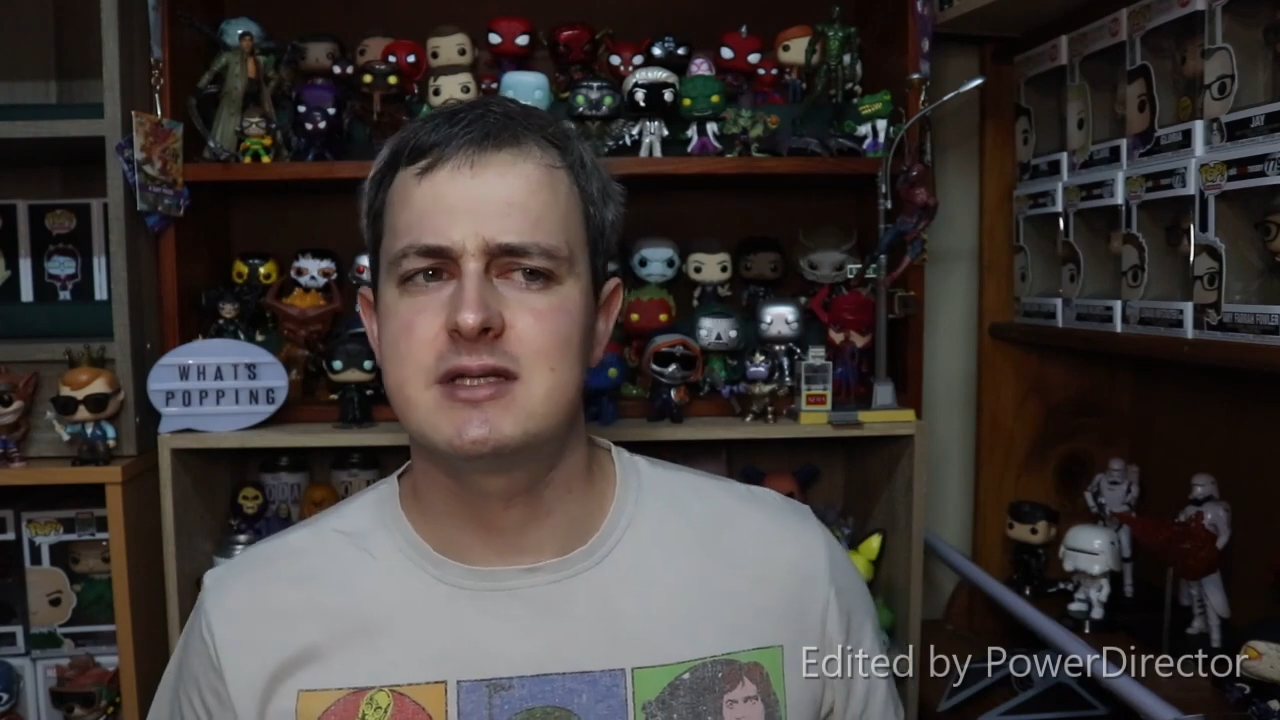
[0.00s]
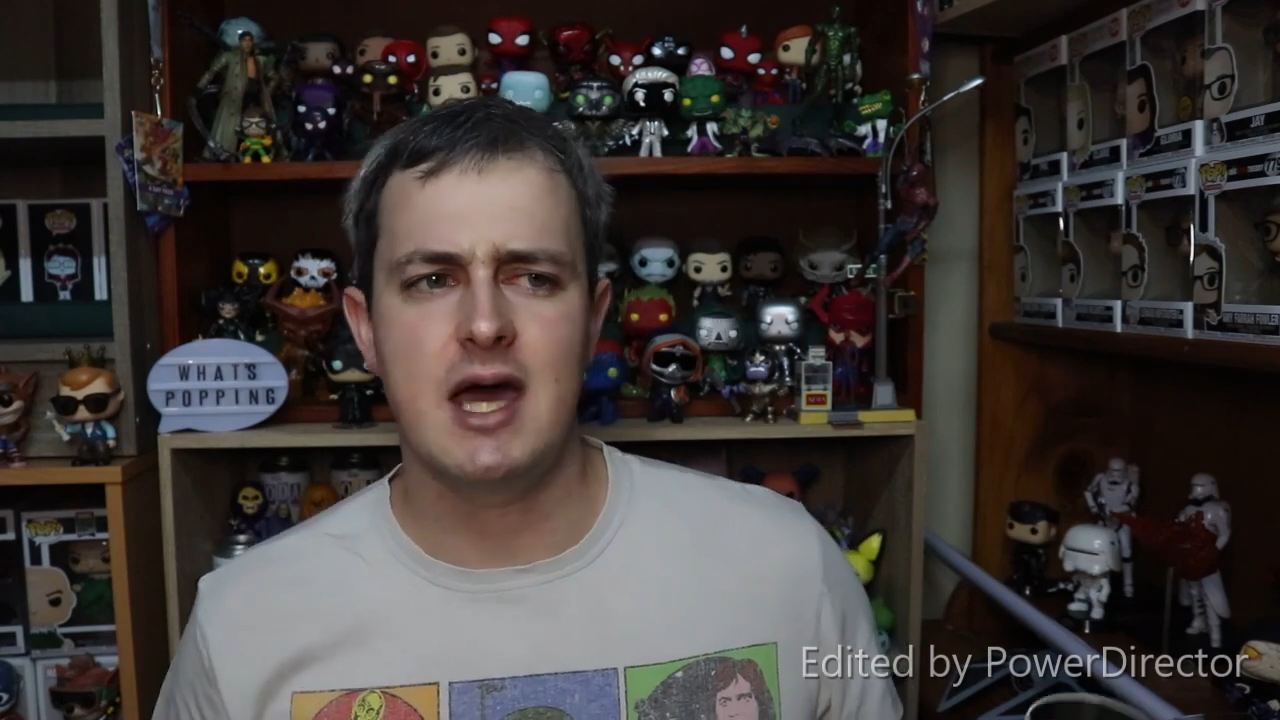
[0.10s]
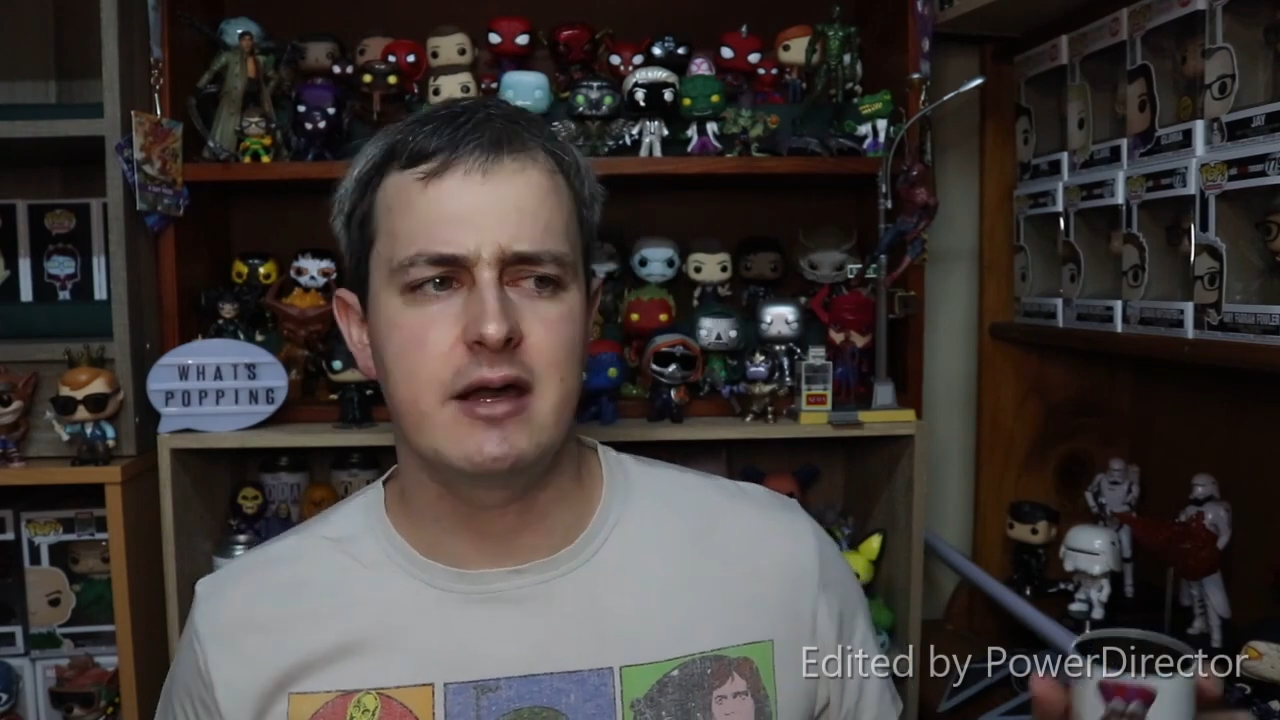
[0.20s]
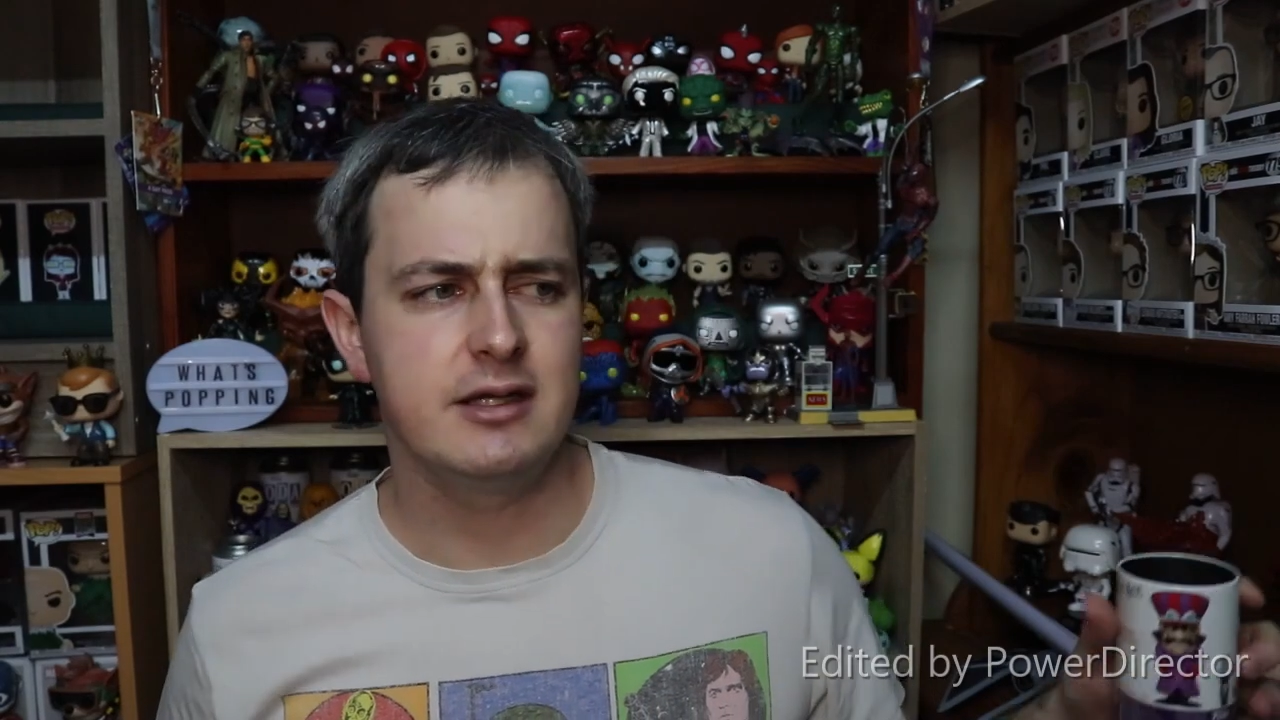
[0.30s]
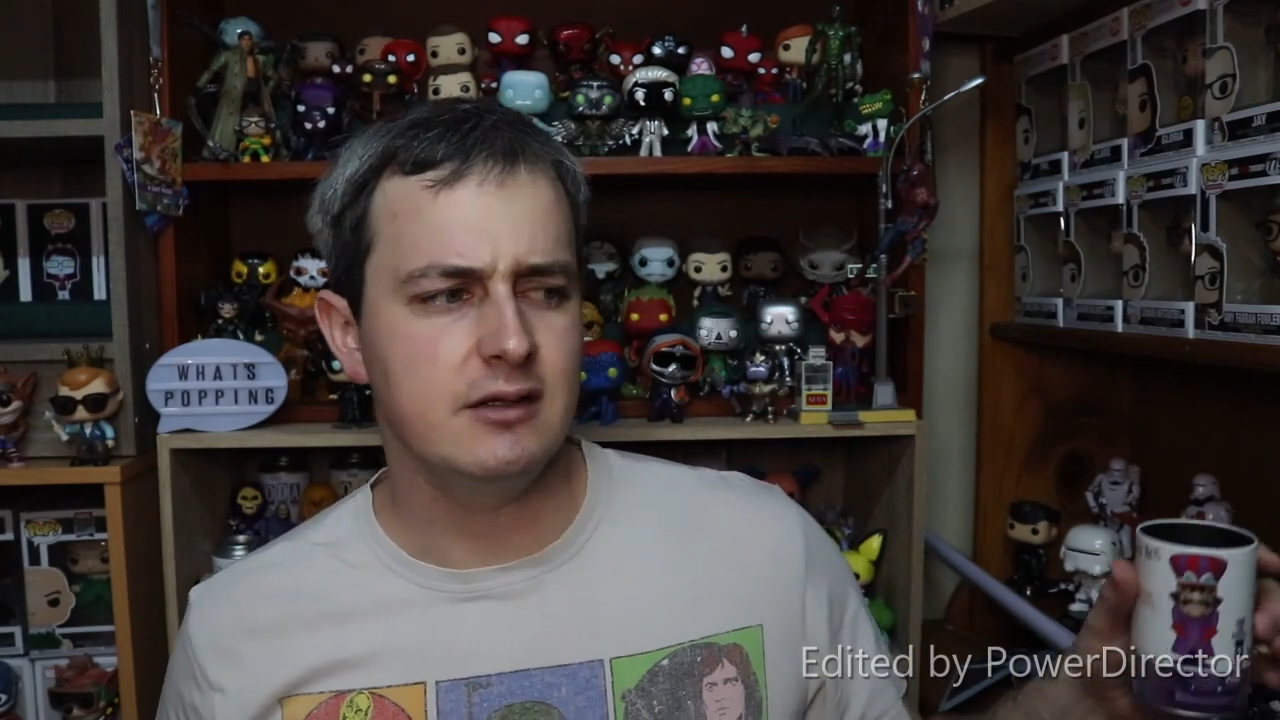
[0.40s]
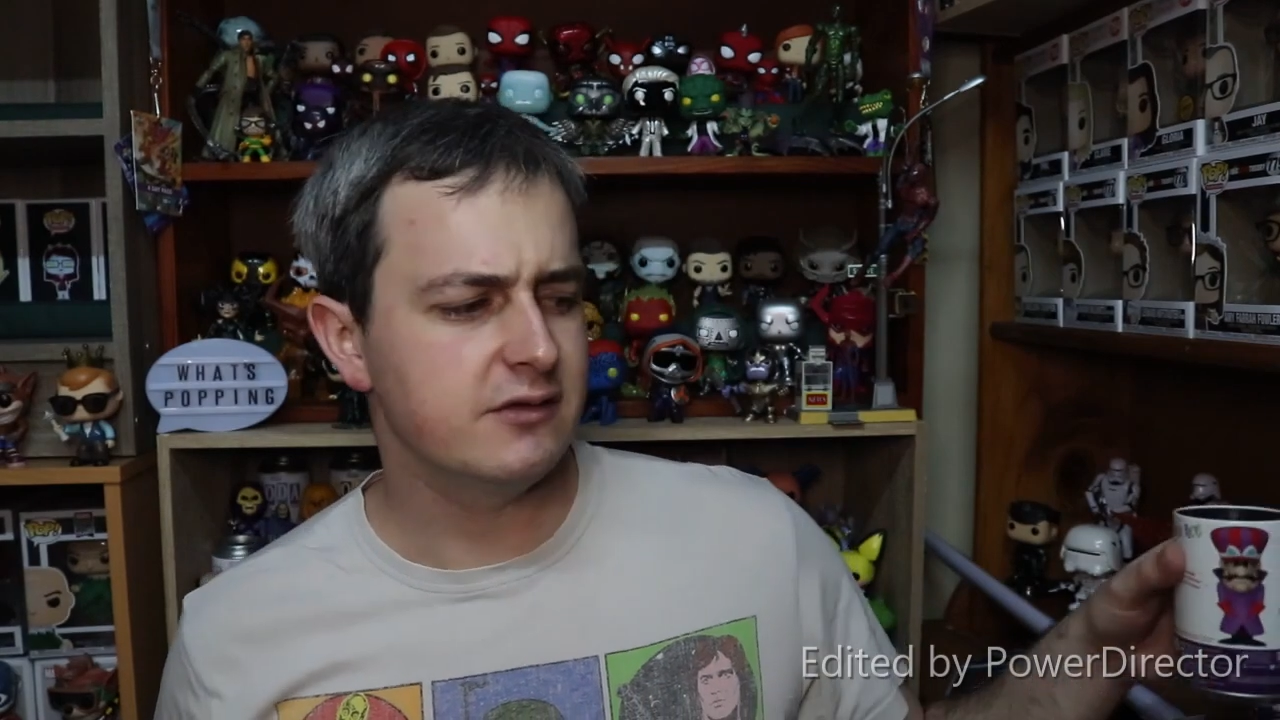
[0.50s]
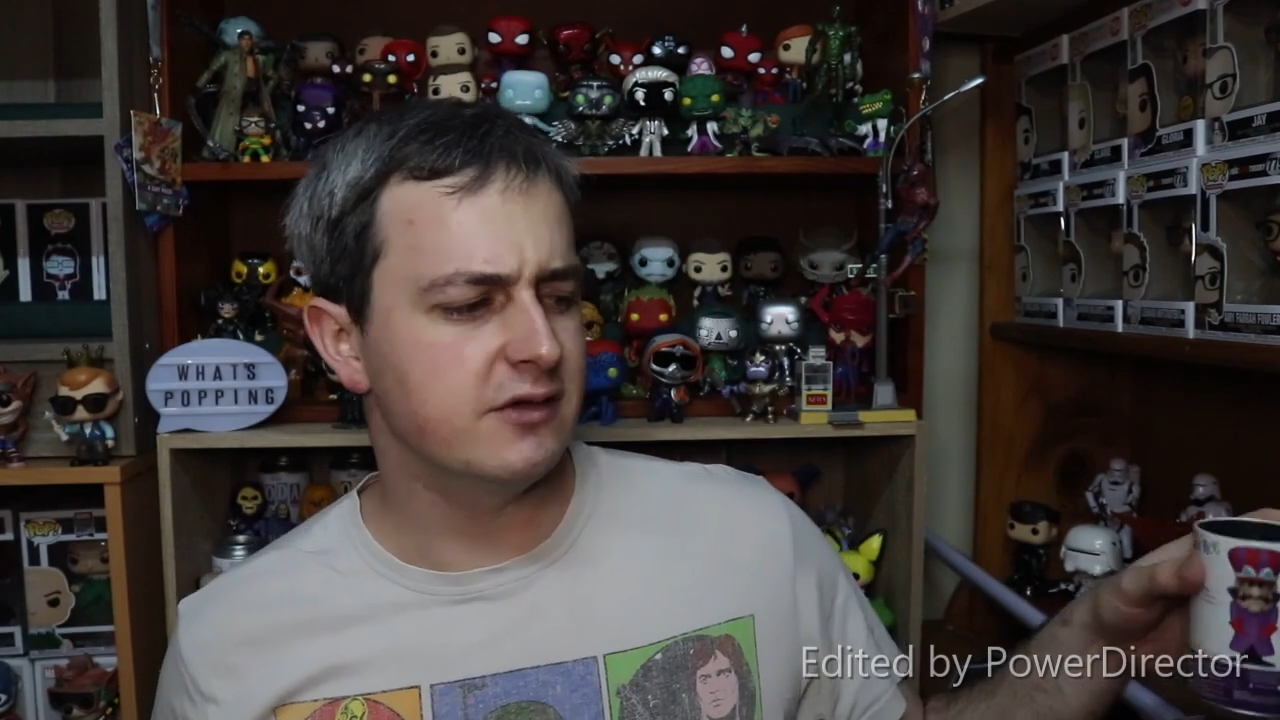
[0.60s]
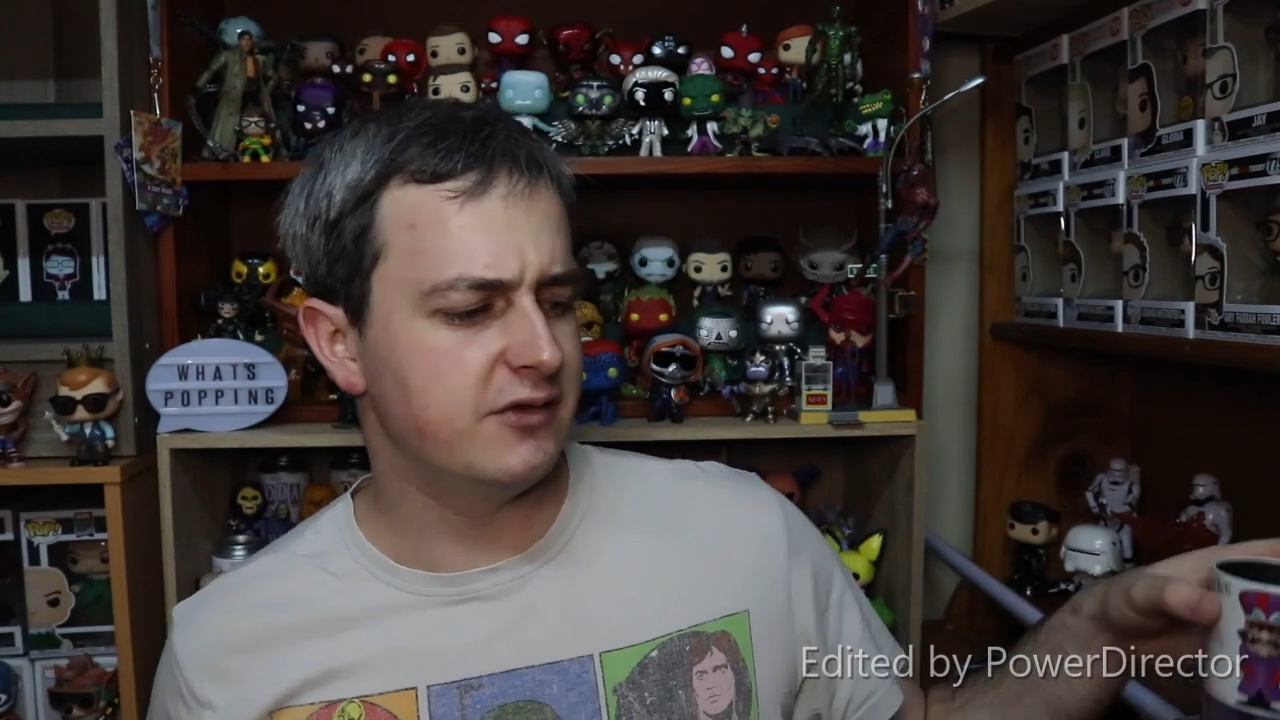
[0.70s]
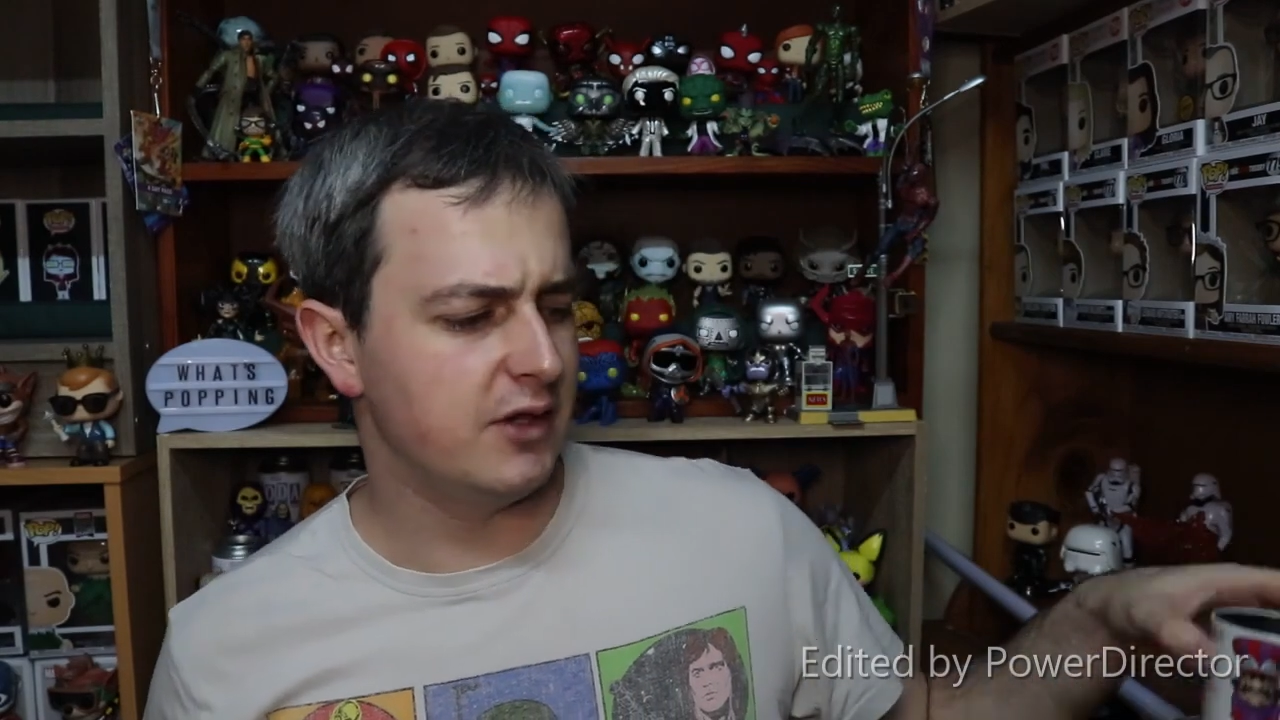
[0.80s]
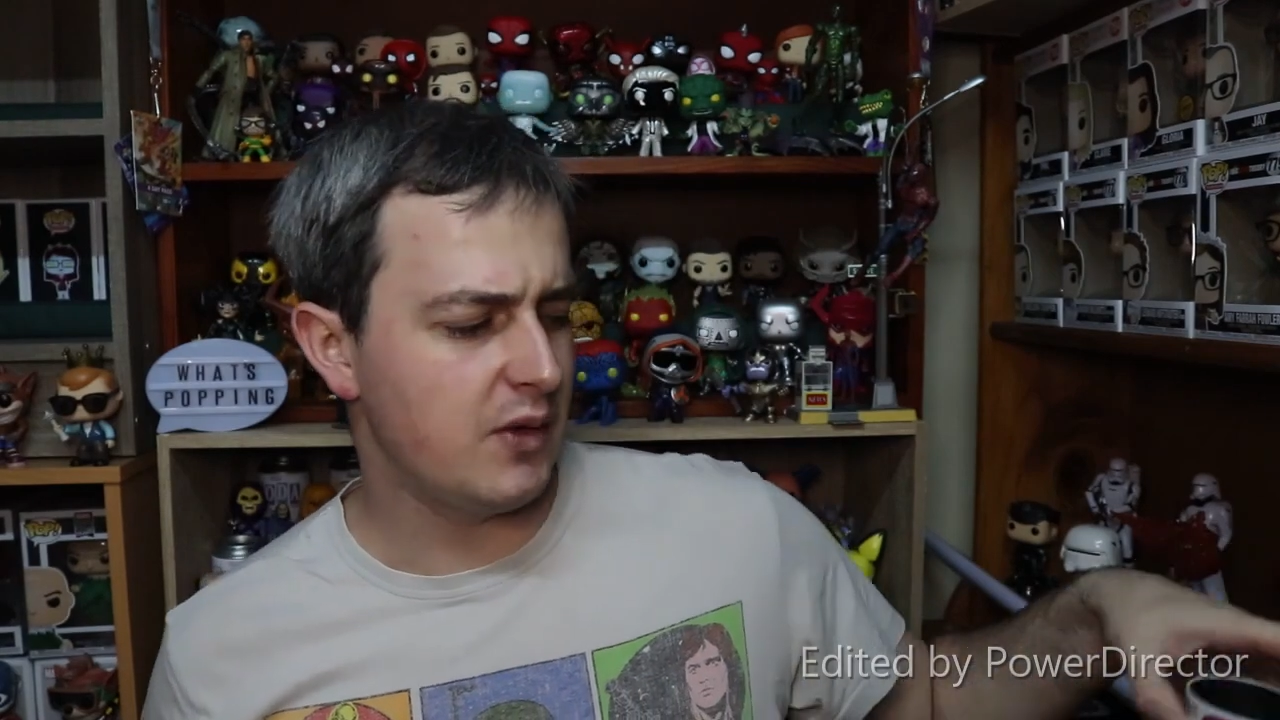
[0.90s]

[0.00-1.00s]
downhill since then.